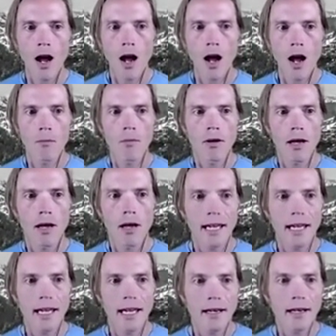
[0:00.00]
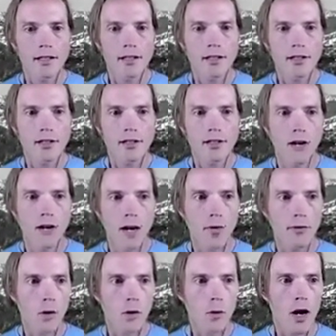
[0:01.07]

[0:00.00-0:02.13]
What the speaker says: again, as I described before, we've got